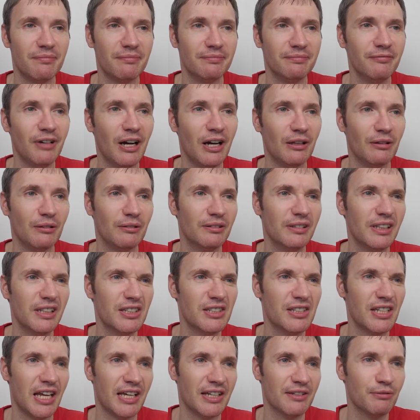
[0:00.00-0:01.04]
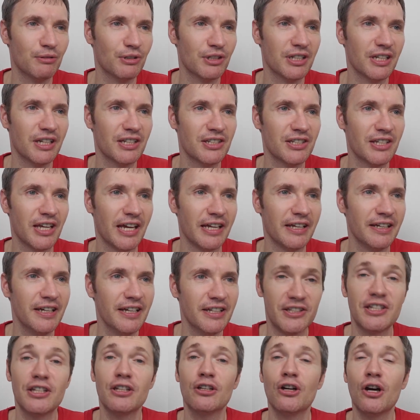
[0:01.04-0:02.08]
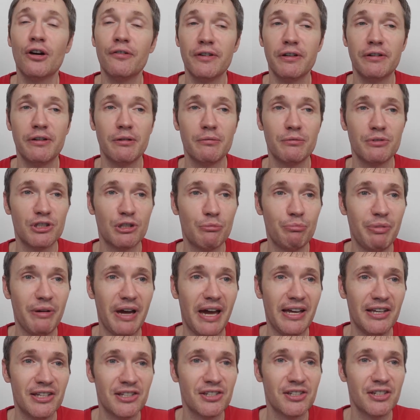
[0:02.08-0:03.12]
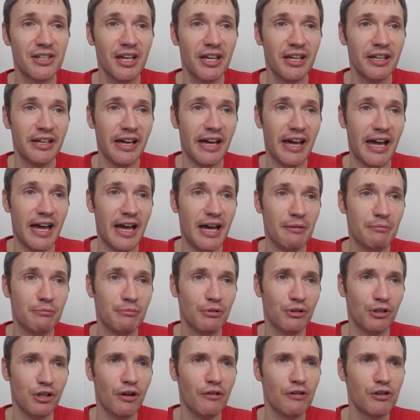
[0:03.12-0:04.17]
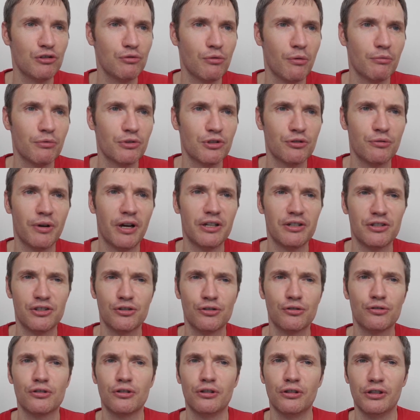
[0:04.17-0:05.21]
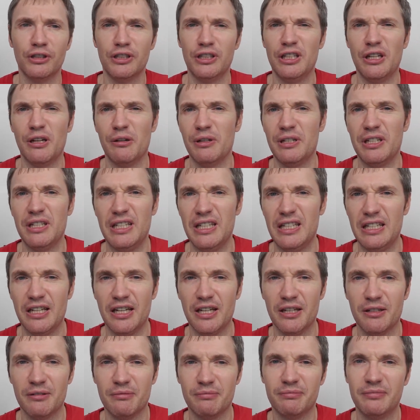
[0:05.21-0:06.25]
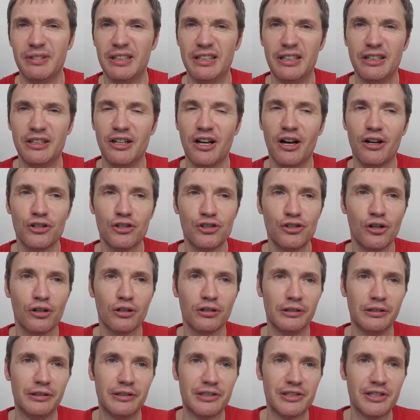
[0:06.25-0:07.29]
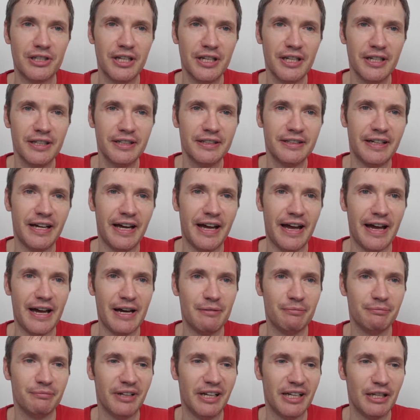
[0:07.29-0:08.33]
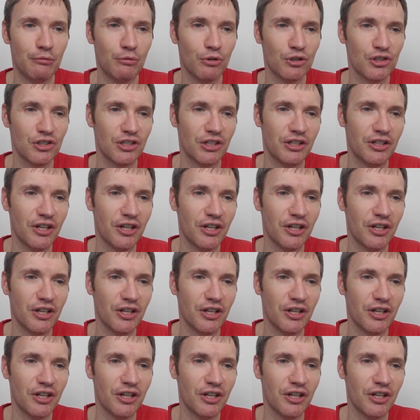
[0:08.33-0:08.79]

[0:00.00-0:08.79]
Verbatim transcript: well, let's see, what did I say? I said the coffee cream was the best, but the orange one was quite subtle, you know, in the dark chocolate. And it wasn't the